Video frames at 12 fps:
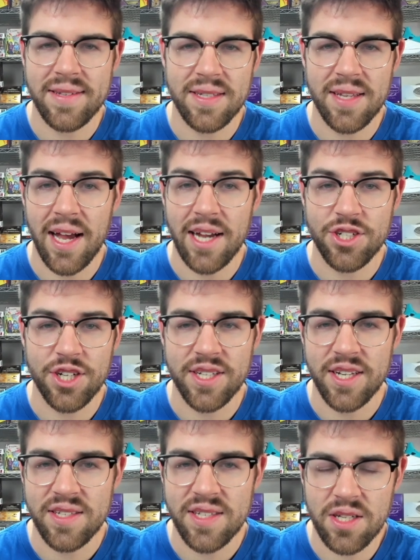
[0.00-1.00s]
is the
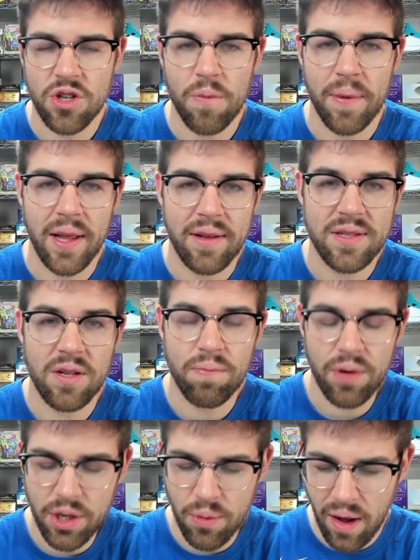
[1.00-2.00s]
SGC 6, hoping that it sold
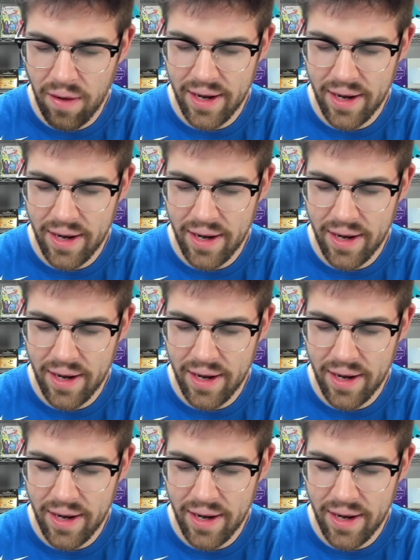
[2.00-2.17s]
pretty well.